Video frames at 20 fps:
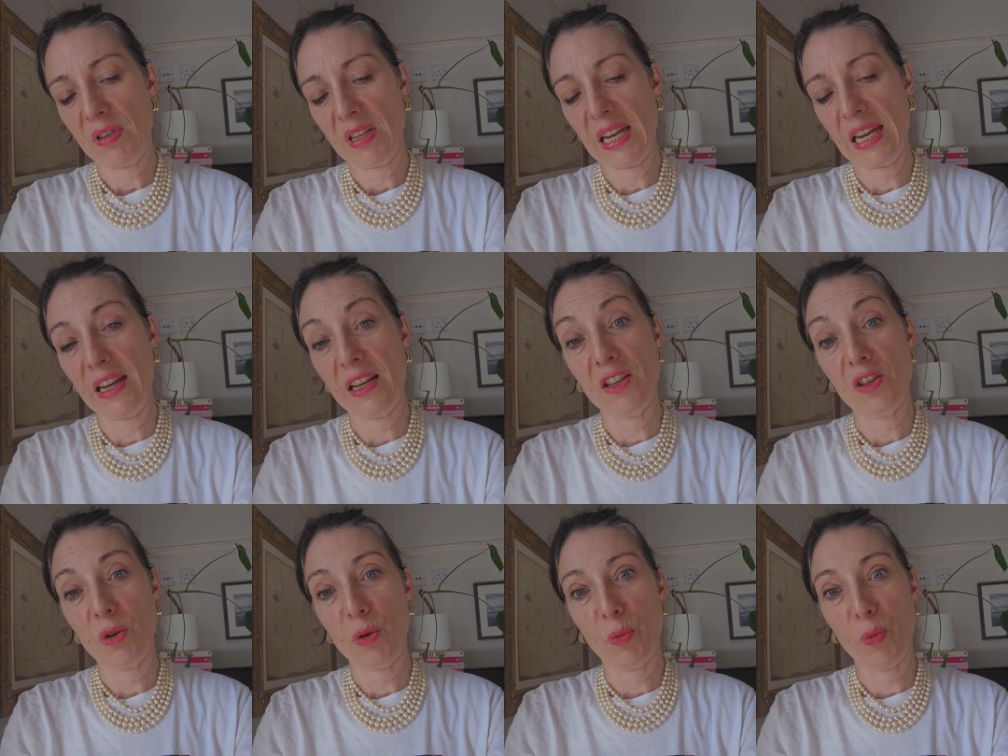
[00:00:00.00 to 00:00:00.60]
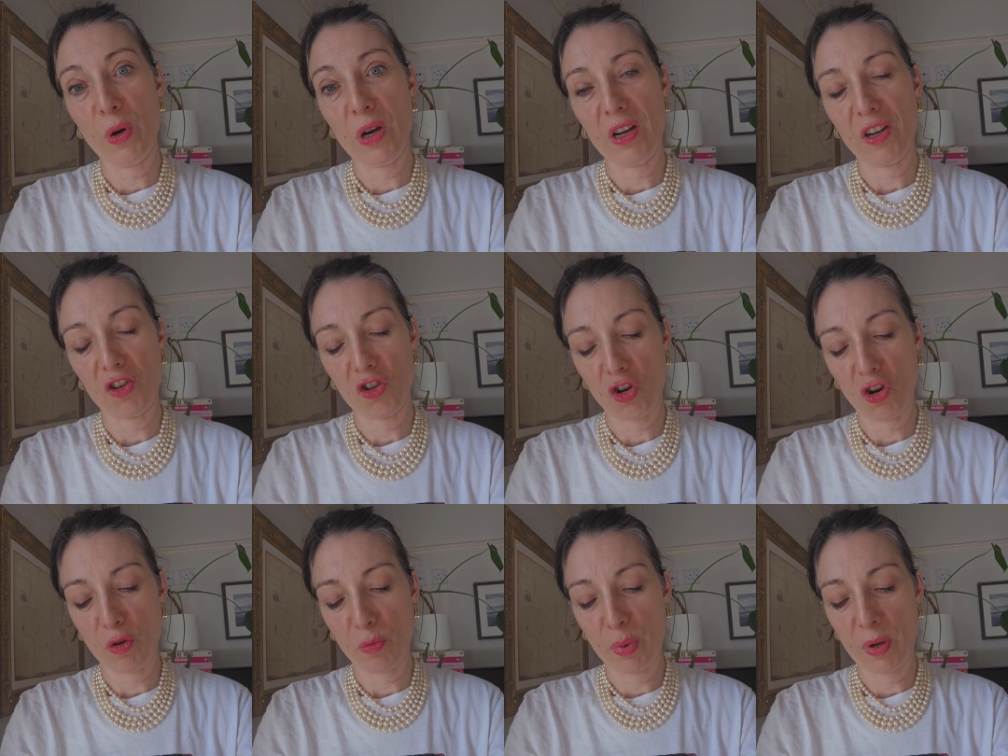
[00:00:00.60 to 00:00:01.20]
taken to a
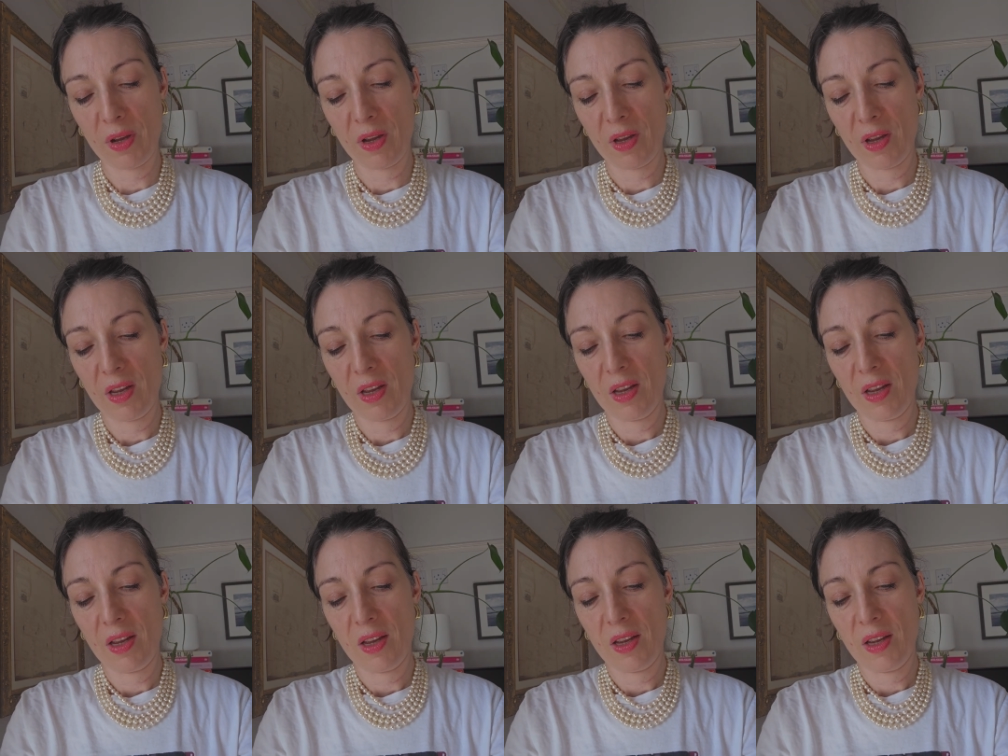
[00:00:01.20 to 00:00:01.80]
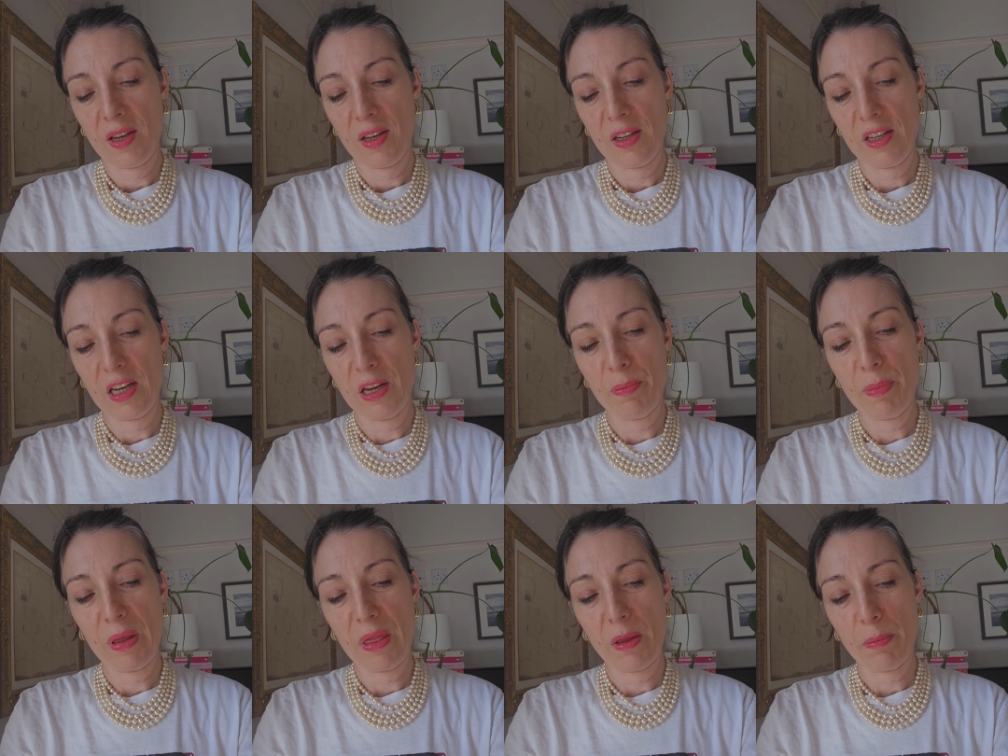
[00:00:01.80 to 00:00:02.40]
workshop
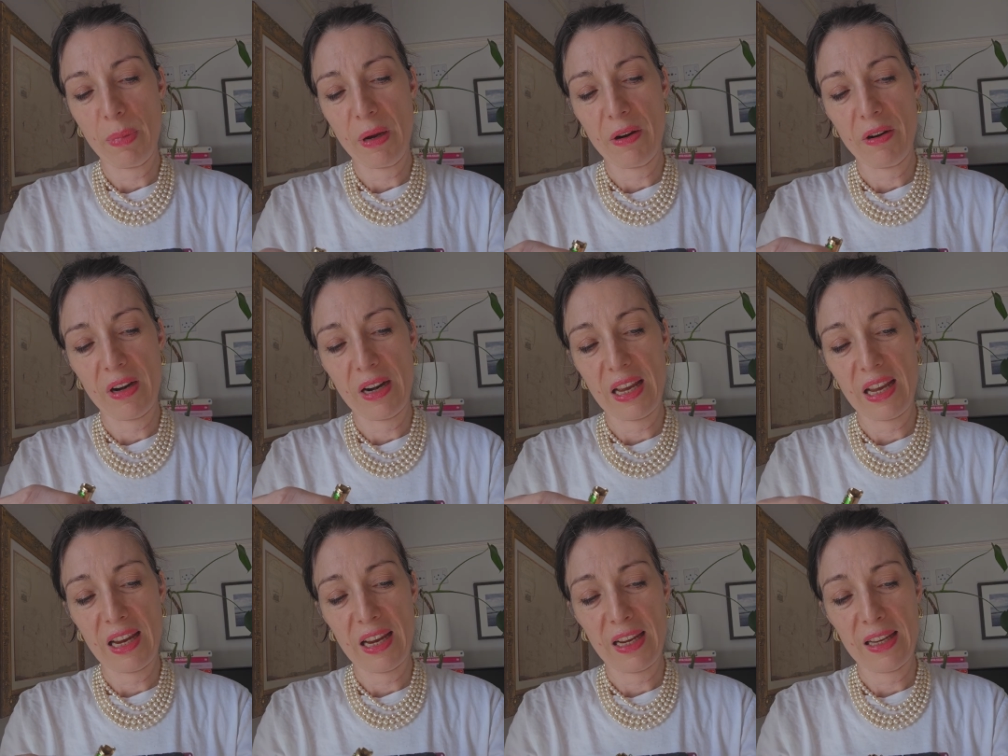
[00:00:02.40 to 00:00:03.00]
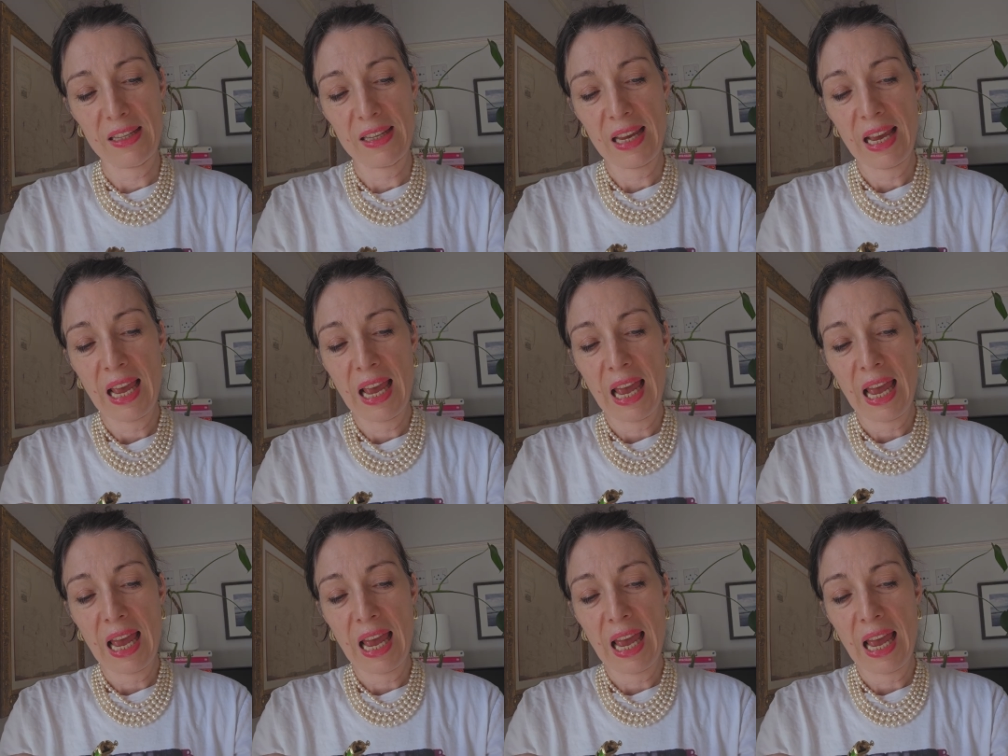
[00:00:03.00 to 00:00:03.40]
deep in the Pyrenees.